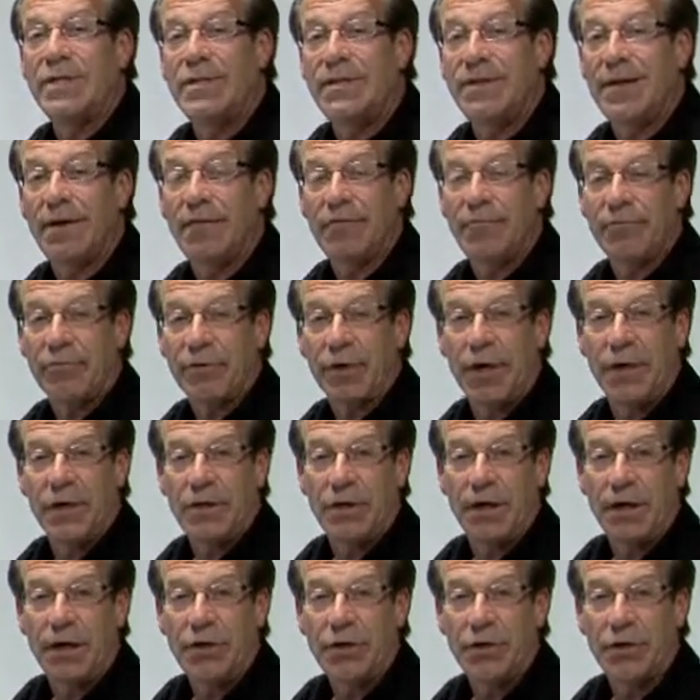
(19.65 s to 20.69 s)

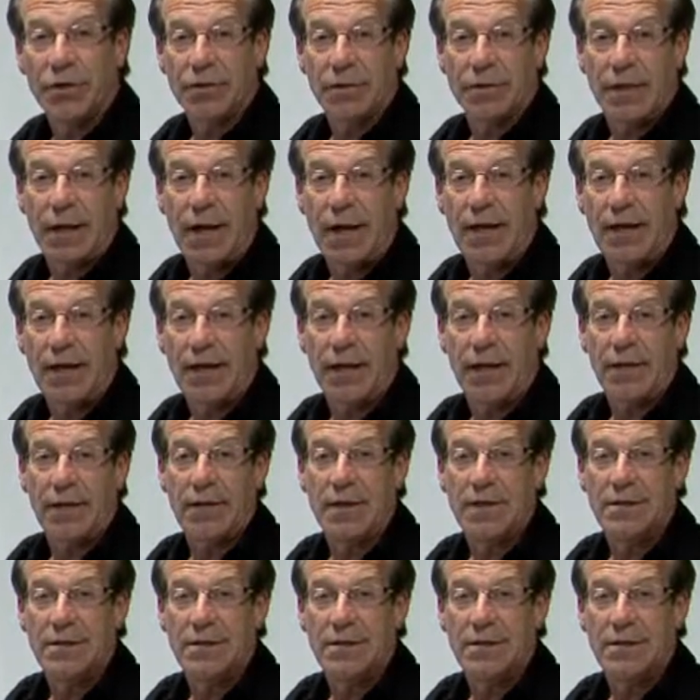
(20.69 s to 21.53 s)
different in your lighting,